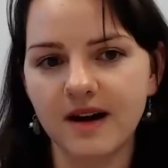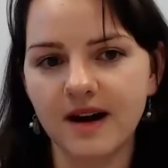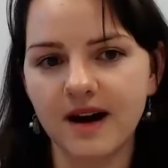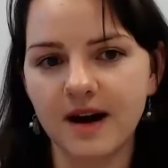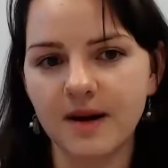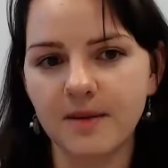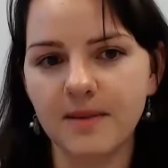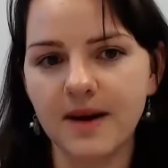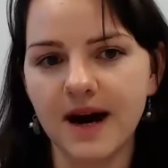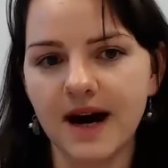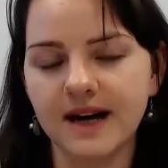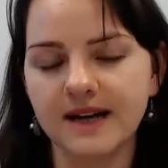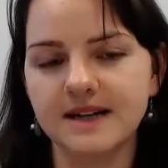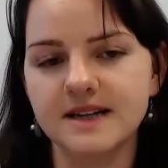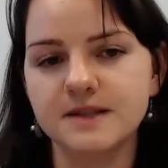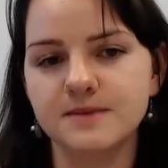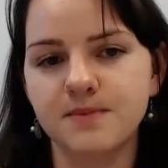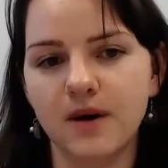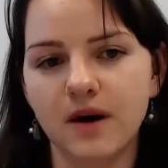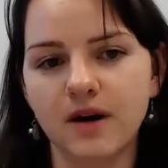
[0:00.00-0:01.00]
And
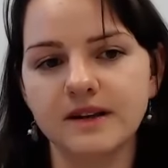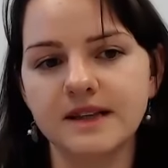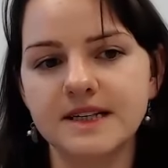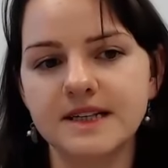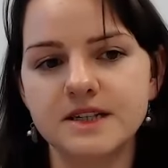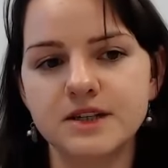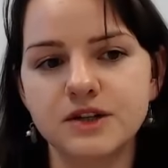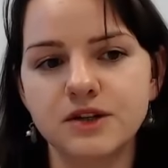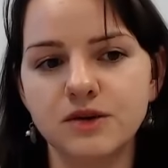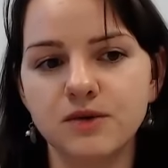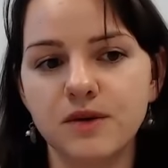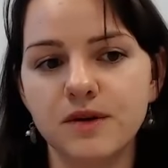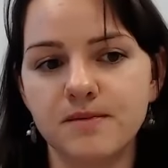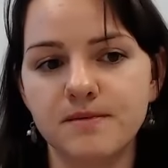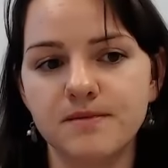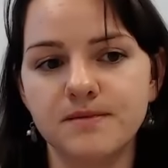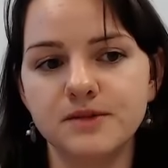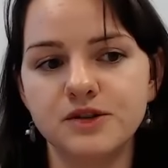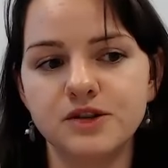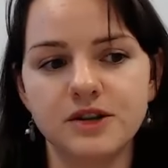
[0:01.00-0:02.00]
it's partly to do with
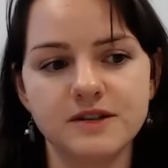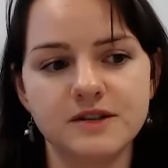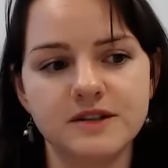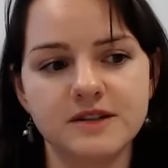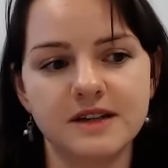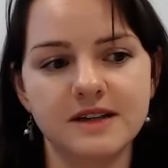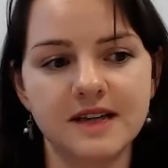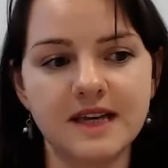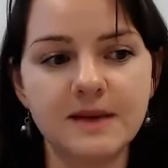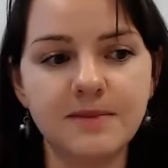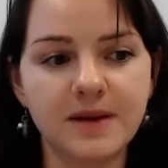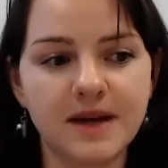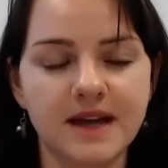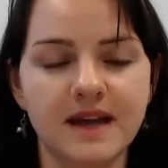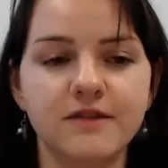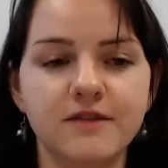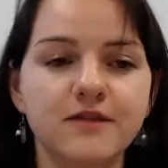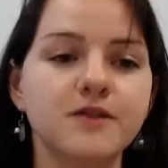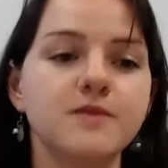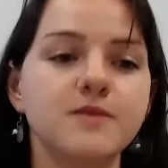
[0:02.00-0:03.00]
just keeping
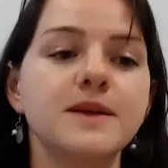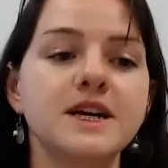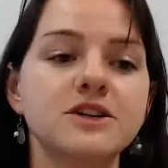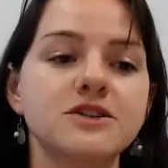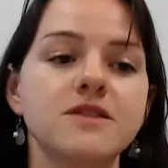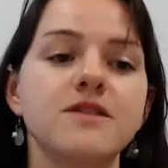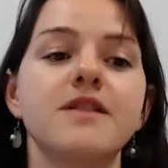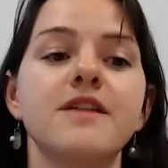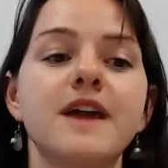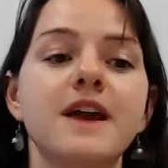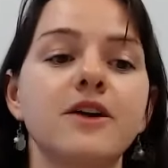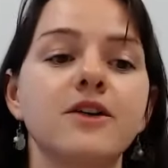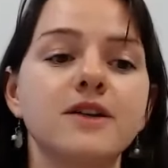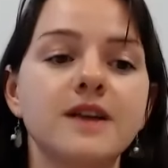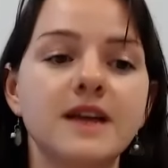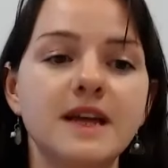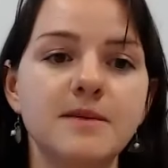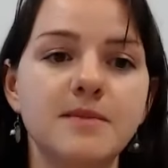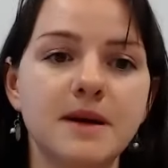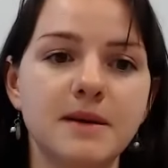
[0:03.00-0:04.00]
information there,
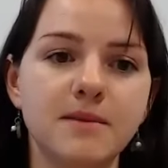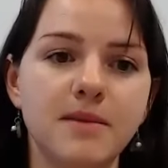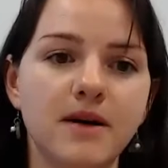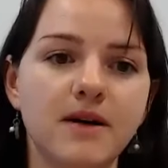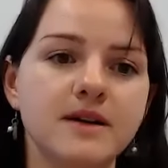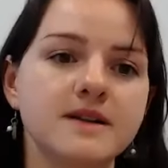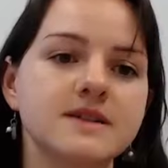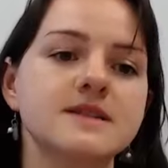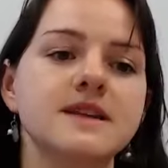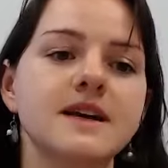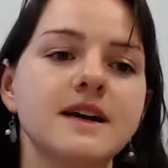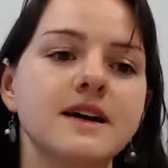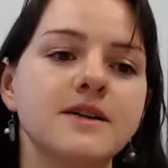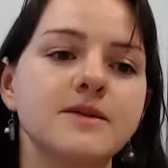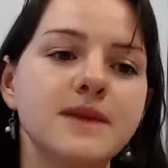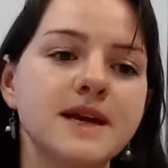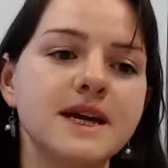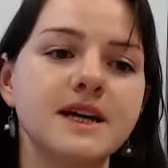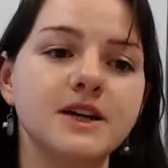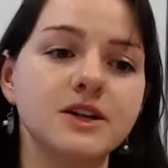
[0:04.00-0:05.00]
keeping parts there,
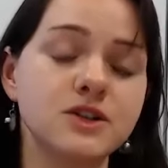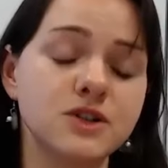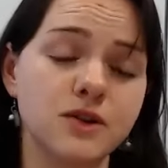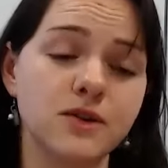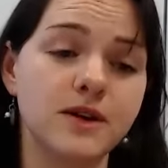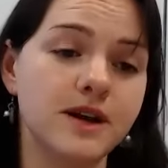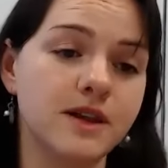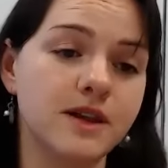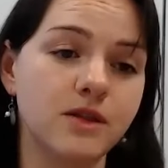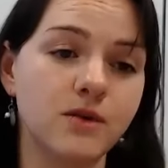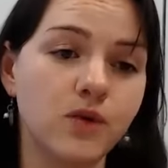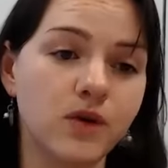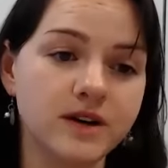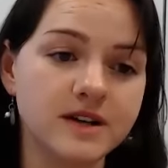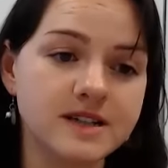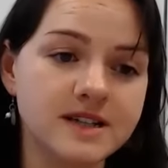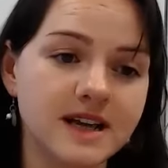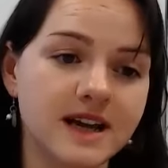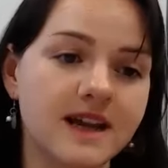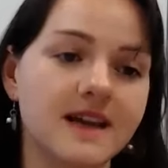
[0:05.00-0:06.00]
making sure in the
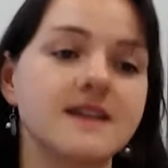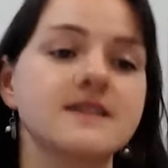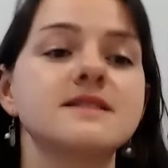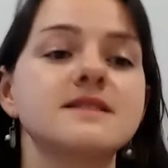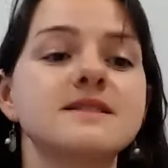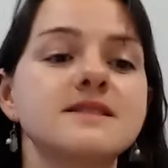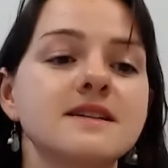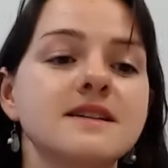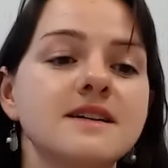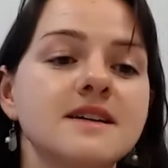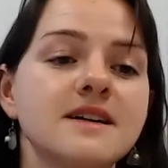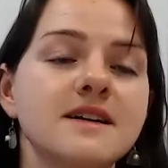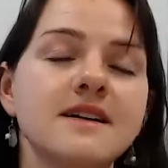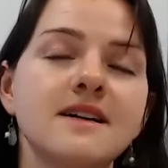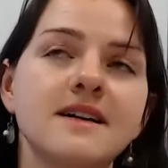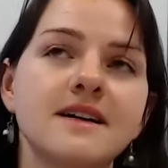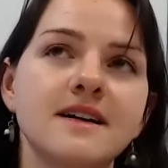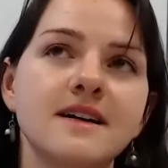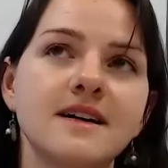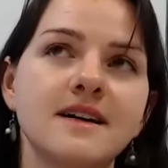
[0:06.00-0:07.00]
worst case,
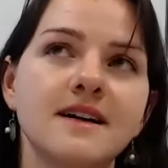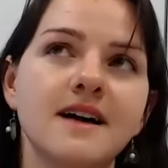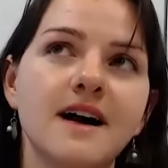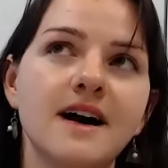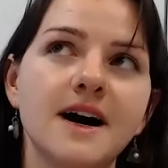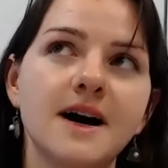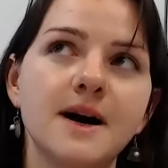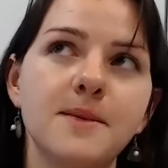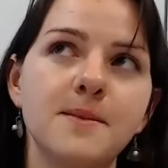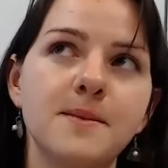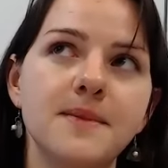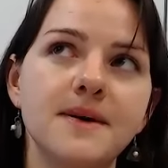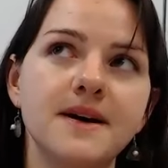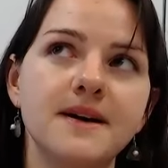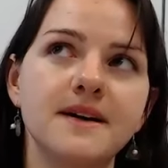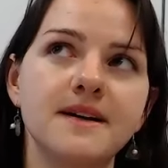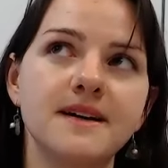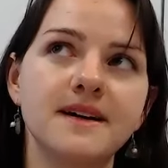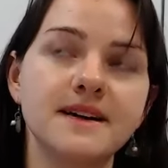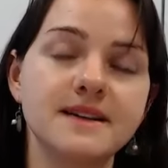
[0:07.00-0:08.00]

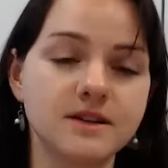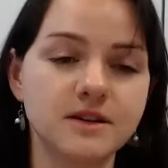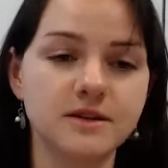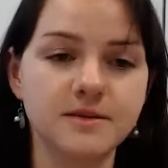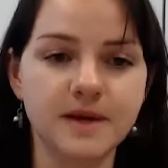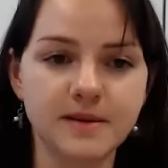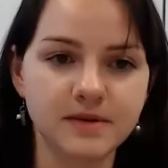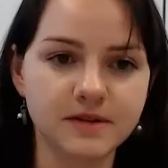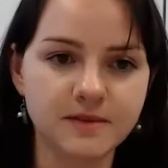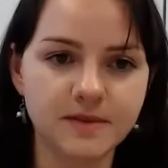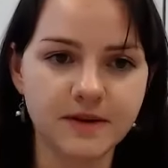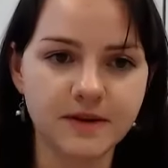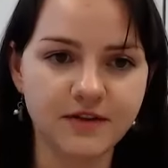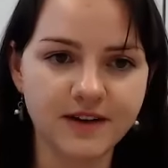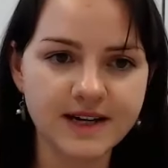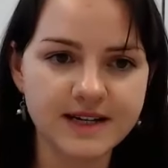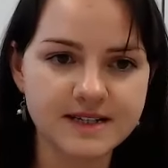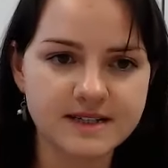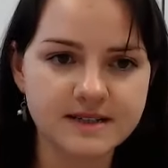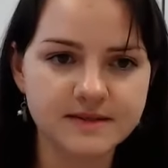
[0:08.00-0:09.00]
it's going to be able to be
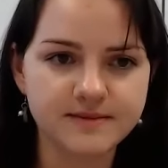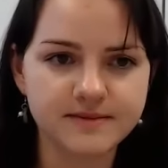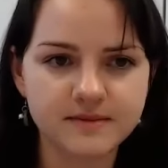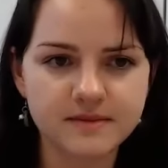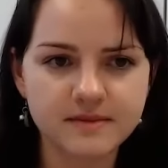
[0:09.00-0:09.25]
fixed.